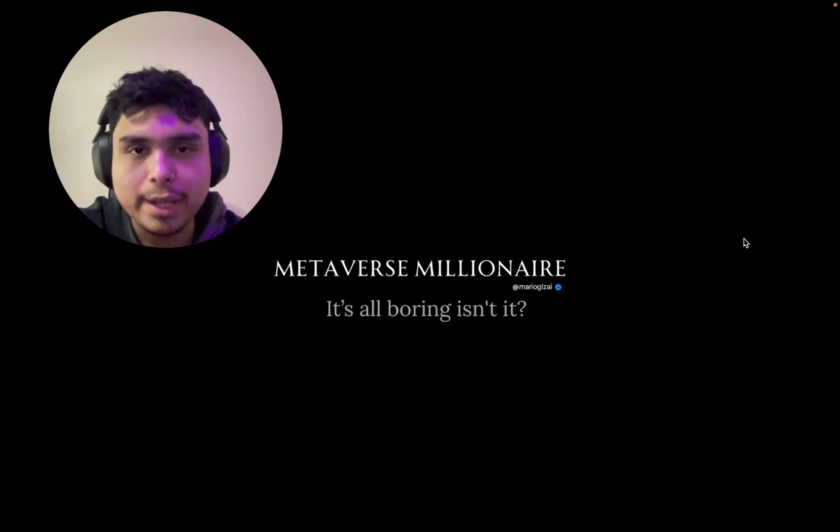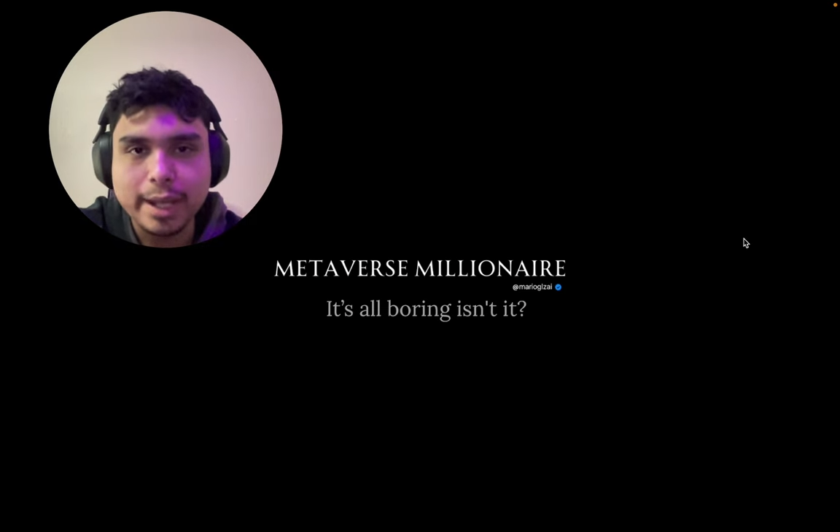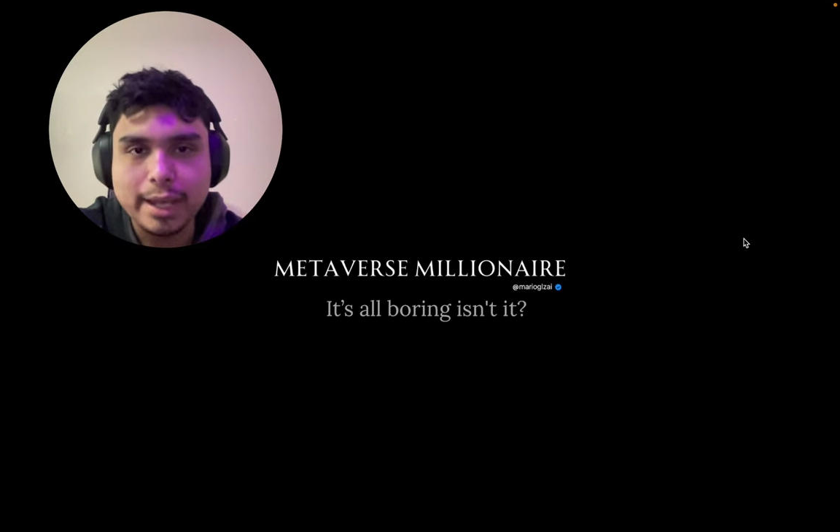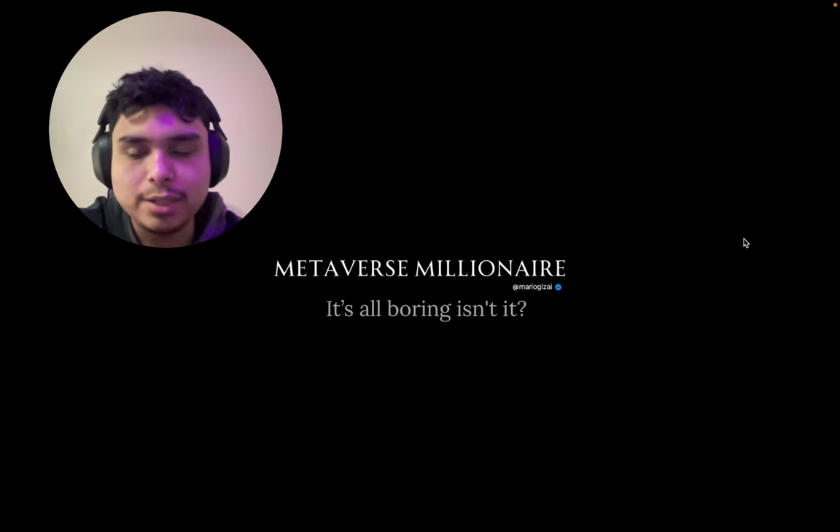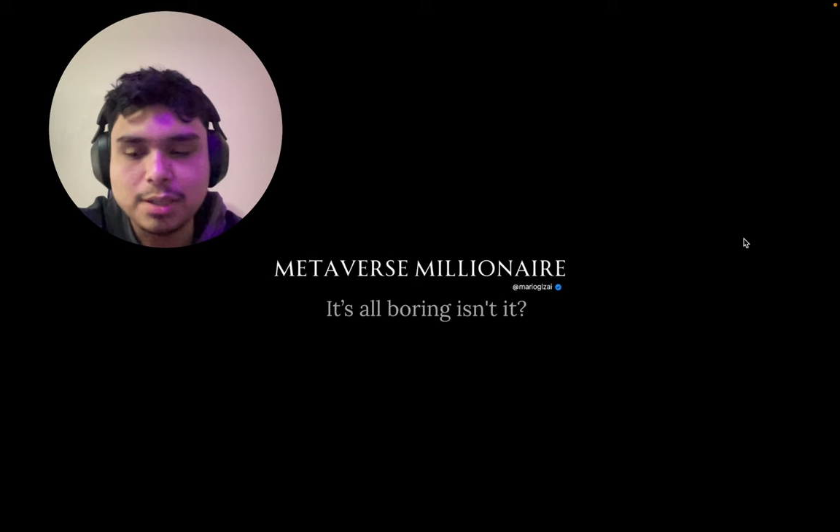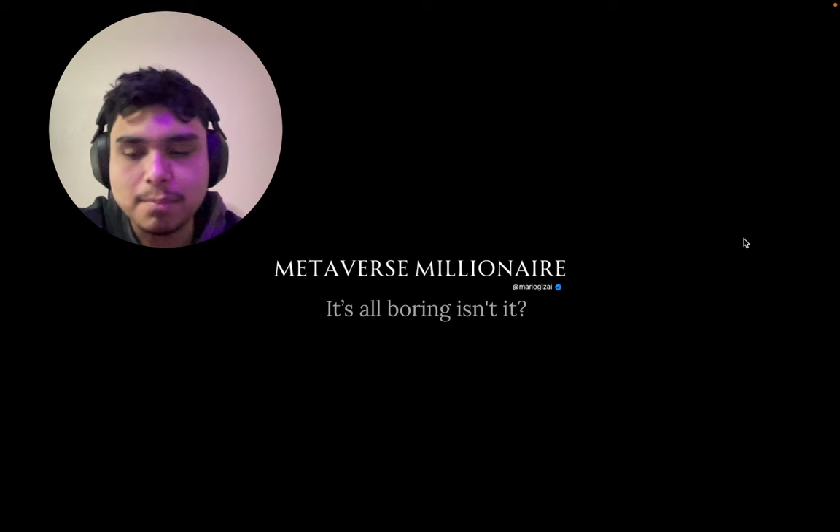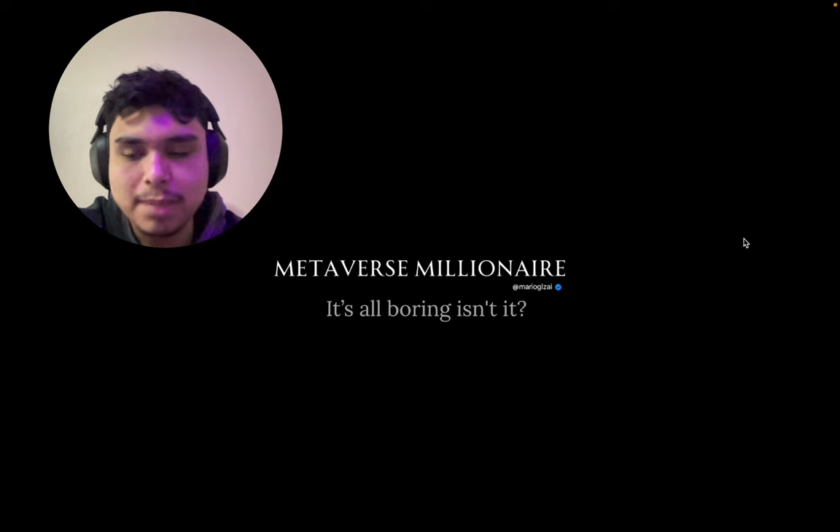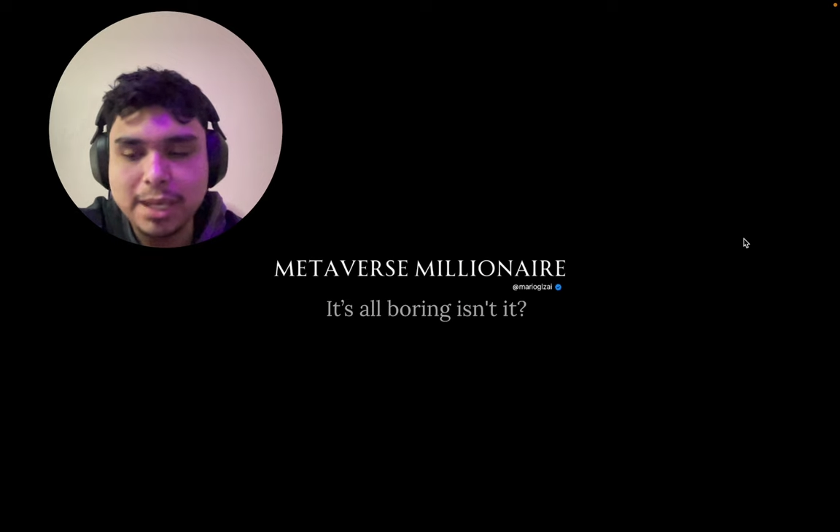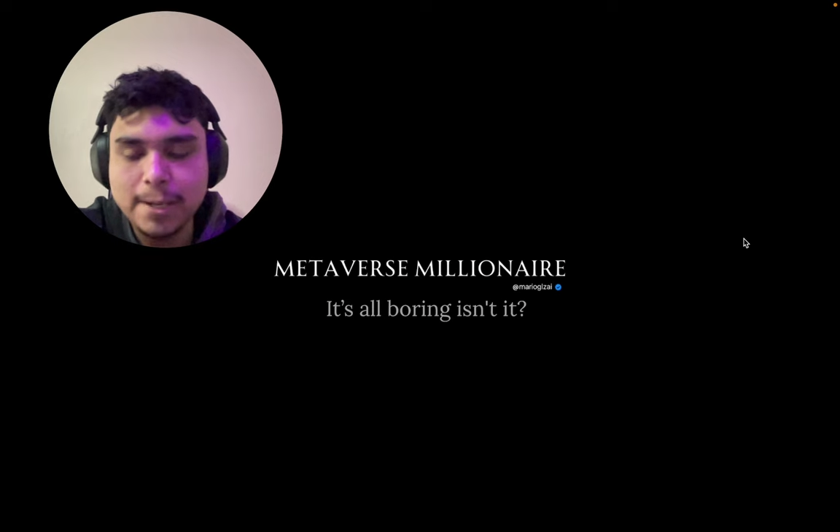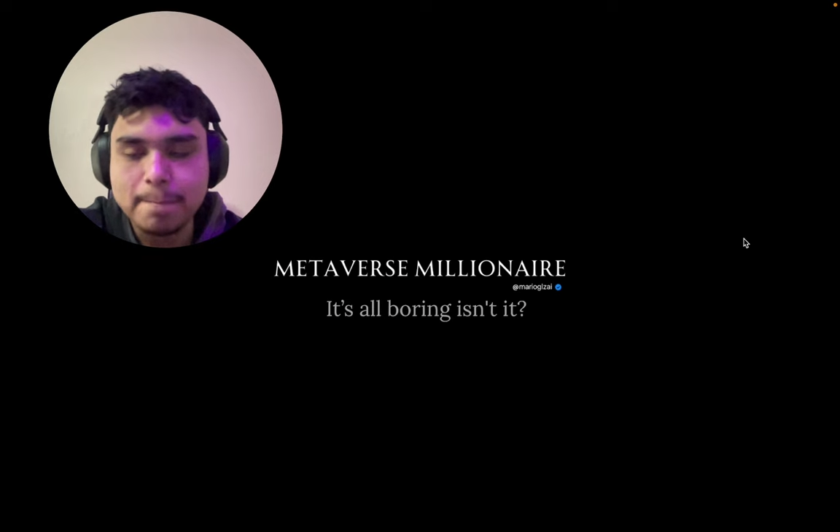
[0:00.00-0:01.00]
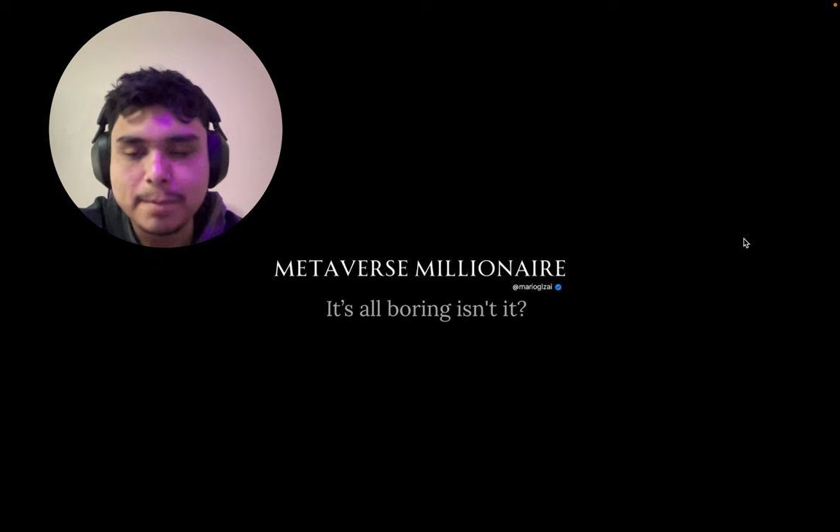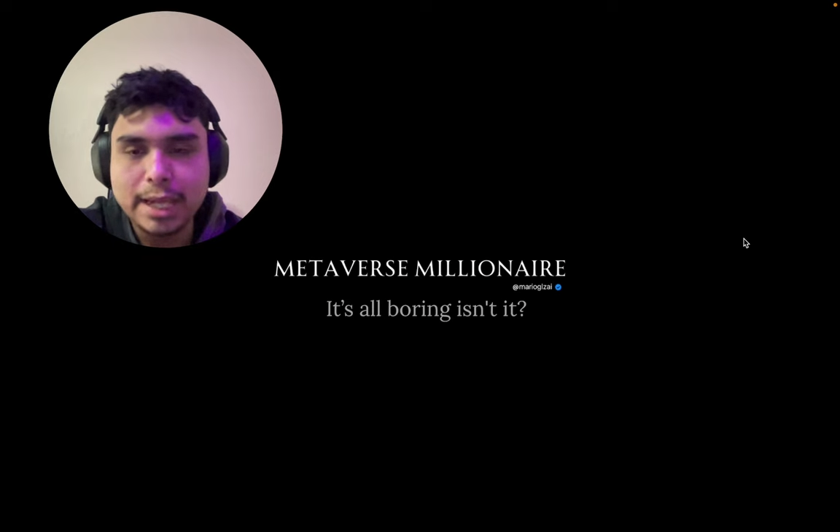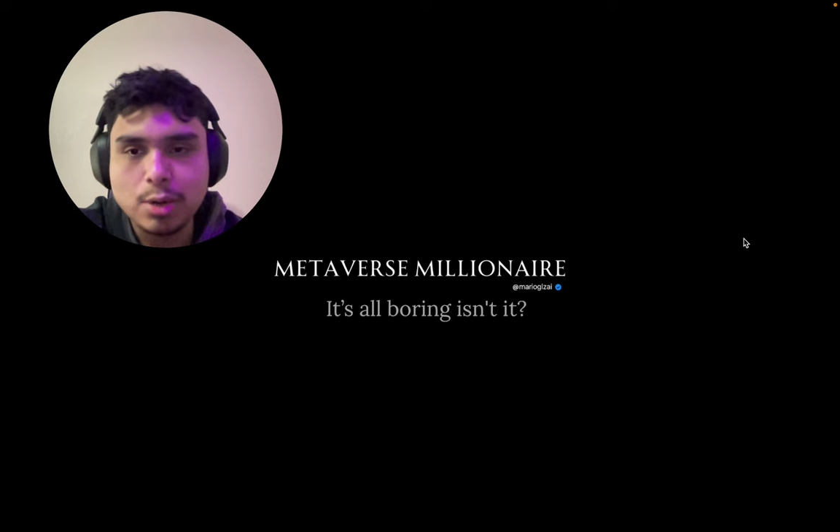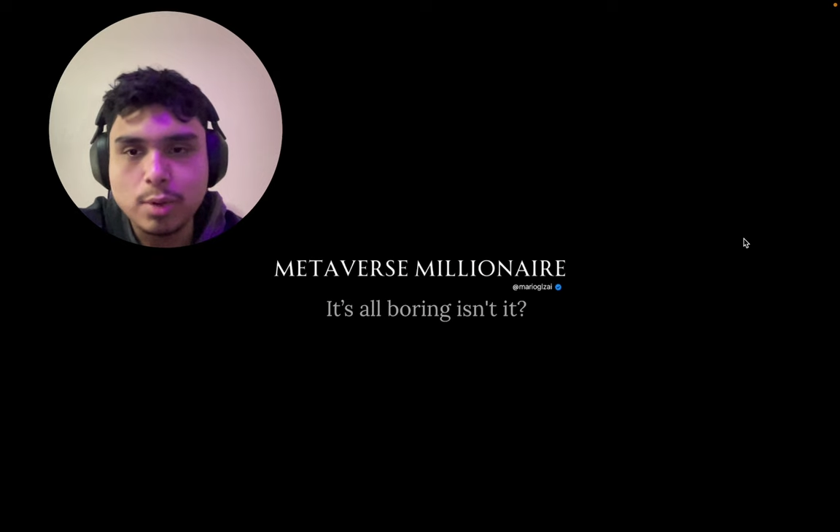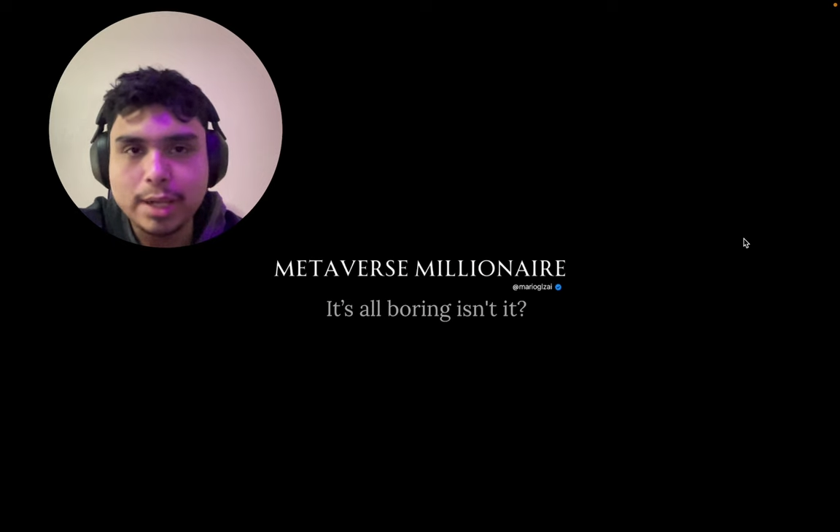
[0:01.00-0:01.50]
And to me,
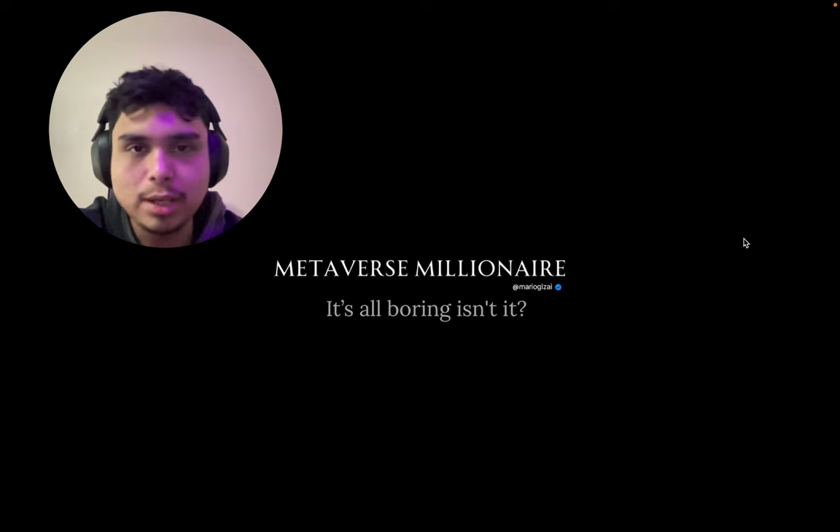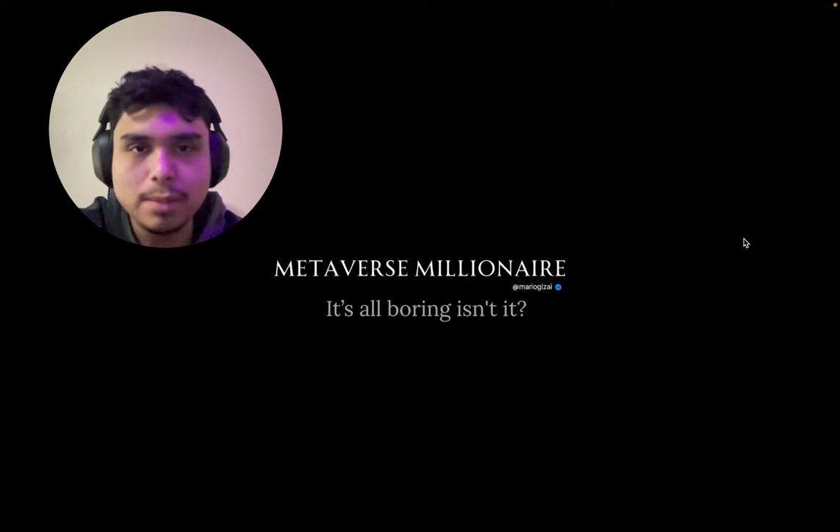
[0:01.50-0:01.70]
it quickly